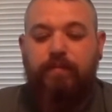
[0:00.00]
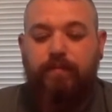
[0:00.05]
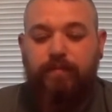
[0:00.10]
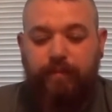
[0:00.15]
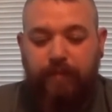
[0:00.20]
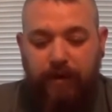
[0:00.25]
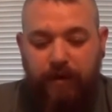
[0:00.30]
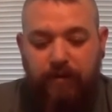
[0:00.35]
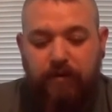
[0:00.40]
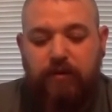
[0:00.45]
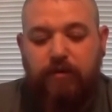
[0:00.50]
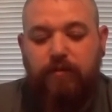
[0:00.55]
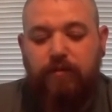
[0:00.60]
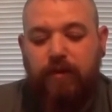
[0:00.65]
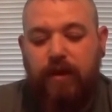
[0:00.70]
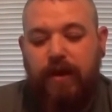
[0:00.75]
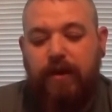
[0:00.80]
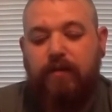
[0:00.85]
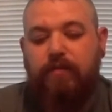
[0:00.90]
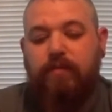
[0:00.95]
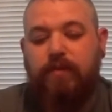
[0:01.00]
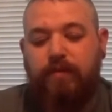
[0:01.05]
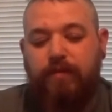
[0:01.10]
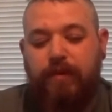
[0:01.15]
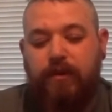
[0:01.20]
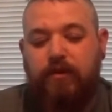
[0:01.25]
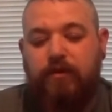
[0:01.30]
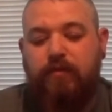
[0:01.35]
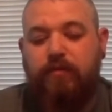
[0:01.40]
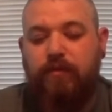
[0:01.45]
perishable items and
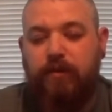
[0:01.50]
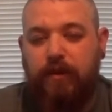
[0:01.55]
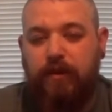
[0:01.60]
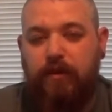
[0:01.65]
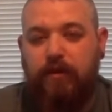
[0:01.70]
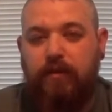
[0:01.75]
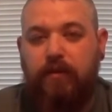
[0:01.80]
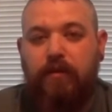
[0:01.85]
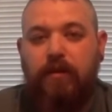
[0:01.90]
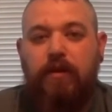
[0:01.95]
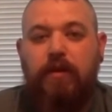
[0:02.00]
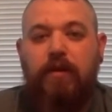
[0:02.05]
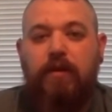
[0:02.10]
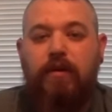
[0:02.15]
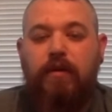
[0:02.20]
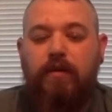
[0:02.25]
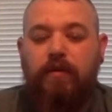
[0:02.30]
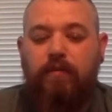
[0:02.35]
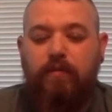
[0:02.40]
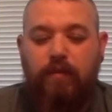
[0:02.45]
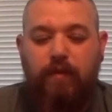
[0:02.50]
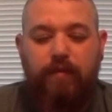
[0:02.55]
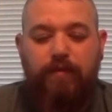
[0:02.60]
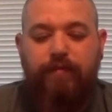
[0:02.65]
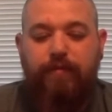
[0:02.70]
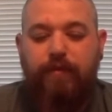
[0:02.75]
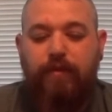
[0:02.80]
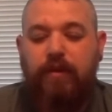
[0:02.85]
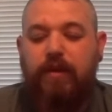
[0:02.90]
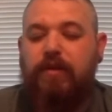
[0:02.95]
perishable gear well
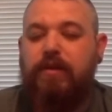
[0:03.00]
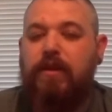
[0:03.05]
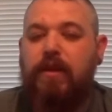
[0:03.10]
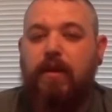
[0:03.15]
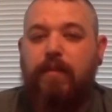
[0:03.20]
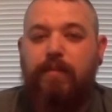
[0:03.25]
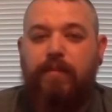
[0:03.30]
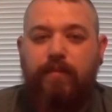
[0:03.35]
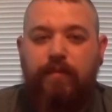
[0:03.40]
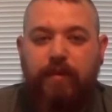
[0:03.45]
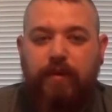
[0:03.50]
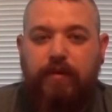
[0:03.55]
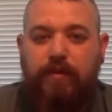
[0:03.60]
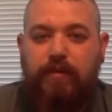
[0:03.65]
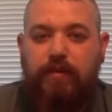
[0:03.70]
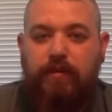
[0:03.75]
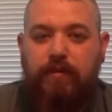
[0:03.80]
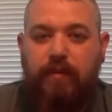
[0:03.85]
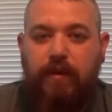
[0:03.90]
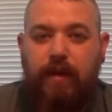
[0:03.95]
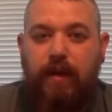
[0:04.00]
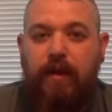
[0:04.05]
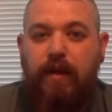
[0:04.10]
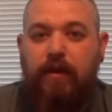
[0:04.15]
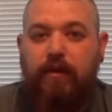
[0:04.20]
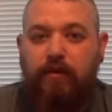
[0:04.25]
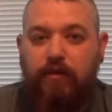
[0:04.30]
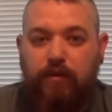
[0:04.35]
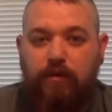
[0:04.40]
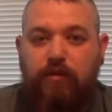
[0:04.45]
before you get to that point,
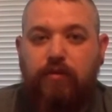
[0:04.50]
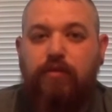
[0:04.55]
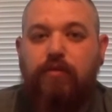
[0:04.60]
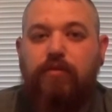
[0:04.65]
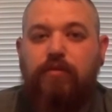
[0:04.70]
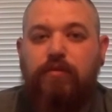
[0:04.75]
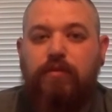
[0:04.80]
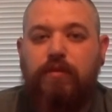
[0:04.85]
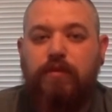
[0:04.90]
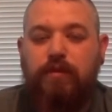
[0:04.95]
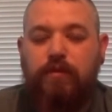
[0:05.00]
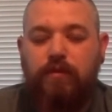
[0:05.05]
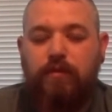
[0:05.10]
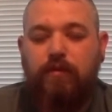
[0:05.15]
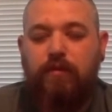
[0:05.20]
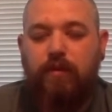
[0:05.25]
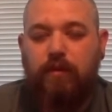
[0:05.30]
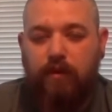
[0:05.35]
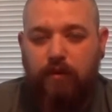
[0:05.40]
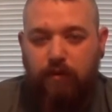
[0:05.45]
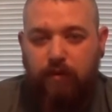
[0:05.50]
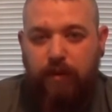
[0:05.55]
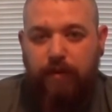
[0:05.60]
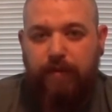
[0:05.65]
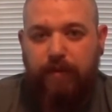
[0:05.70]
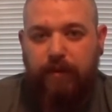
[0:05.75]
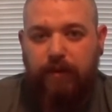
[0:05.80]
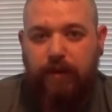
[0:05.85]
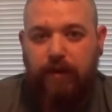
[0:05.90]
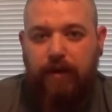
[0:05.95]
and use your
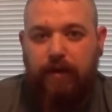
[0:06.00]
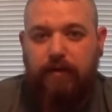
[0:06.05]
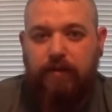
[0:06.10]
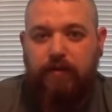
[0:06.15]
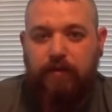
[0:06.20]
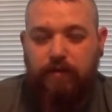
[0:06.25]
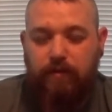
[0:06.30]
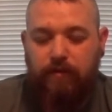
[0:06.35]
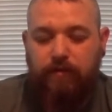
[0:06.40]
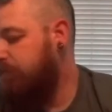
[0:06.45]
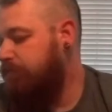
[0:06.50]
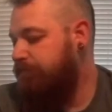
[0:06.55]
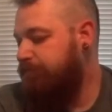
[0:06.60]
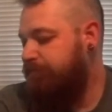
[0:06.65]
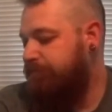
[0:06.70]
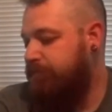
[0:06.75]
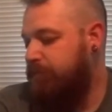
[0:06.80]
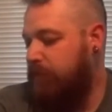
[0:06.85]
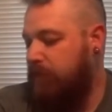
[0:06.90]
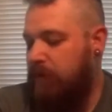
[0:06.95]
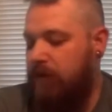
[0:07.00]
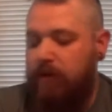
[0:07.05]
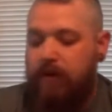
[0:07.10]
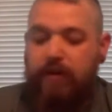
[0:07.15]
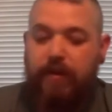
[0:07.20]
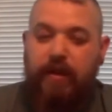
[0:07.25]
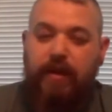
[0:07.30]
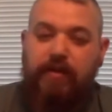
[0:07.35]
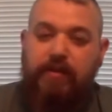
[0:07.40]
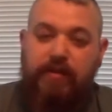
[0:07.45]
equipment, guys. Use it.
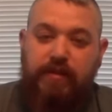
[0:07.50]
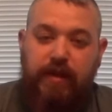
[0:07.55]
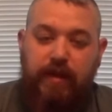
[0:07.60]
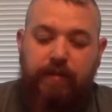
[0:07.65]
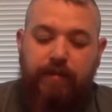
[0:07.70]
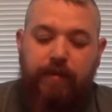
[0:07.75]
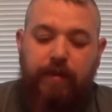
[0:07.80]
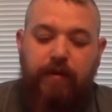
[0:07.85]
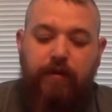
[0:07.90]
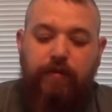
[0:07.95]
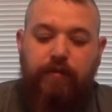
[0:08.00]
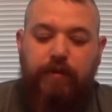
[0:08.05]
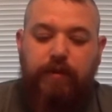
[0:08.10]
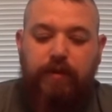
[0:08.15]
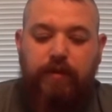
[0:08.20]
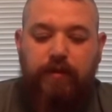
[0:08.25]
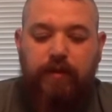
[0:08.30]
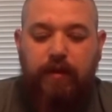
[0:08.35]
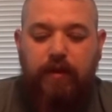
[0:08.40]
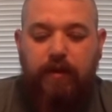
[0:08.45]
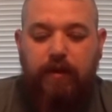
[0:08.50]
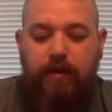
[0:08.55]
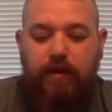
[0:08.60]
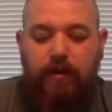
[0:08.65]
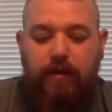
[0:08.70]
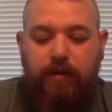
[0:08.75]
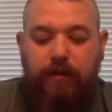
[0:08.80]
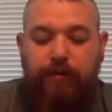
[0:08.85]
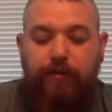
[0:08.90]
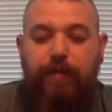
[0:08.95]
On that same note,
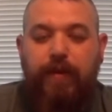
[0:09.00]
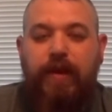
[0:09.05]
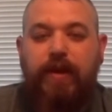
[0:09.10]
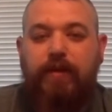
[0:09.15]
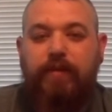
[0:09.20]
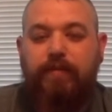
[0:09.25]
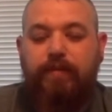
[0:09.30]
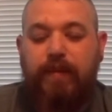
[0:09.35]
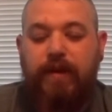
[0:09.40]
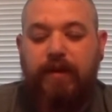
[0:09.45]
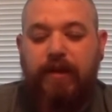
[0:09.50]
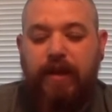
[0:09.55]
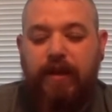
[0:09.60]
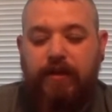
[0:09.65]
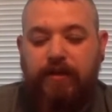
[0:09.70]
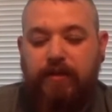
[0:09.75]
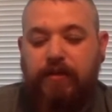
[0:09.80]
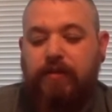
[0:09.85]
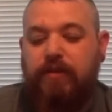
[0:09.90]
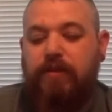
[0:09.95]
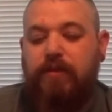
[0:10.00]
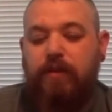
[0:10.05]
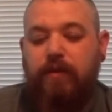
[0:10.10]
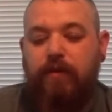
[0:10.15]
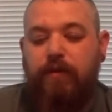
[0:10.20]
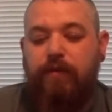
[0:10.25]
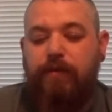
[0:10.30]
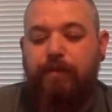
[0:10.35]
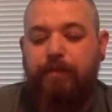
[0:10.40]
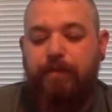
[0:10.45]
your medications. So